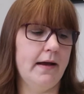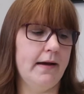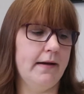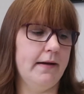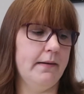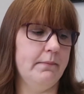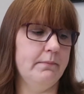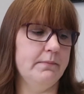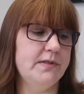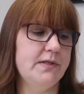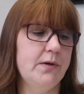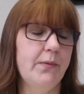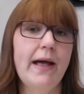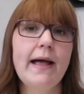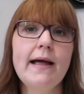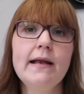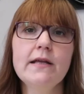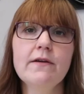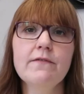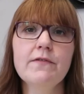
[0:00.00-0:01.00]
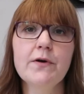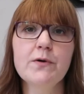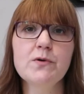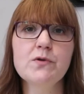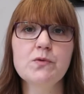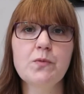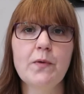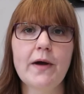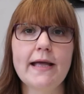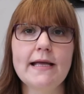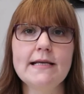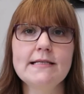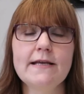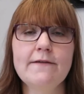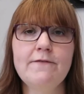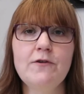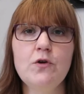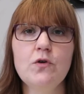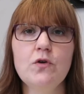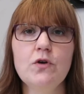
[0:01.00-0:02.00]
So any of those ways,
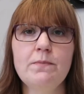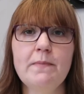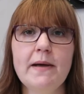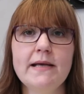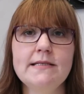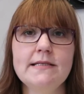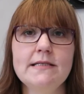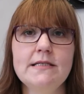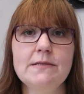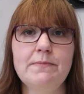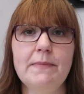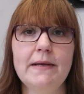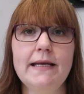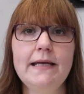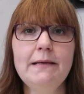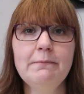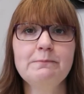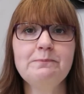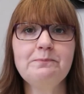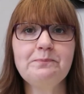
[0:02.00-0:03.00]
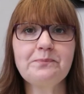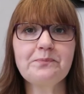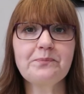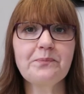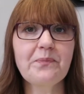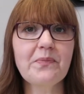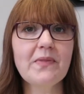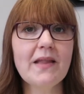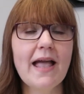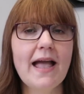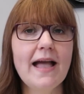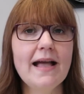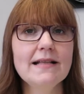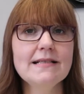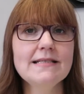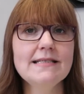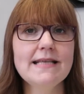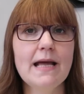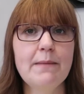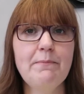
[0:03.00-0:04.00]
if you could message me
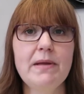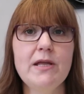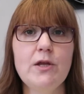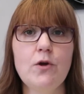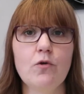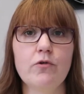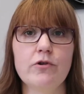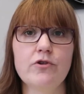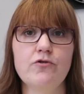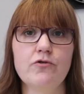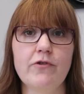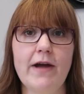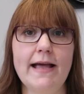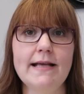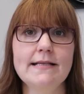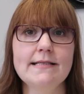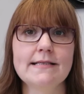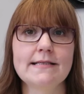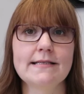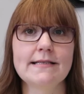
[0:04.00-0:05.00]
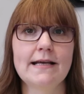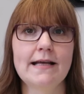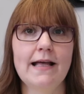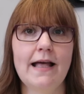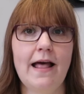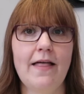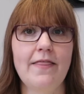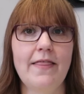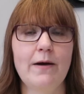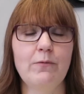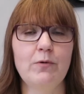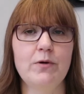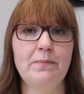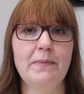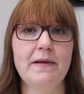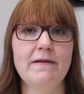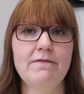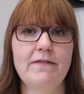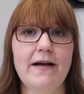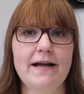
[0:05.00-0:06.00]
and send me your address, that would
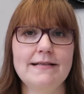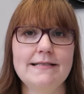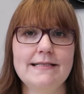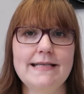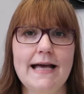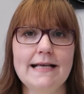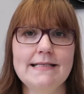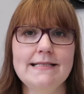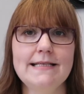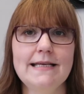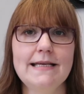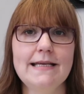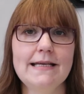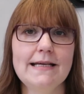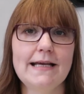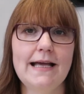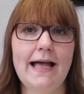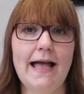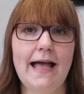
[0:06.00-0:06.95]
be fantastic.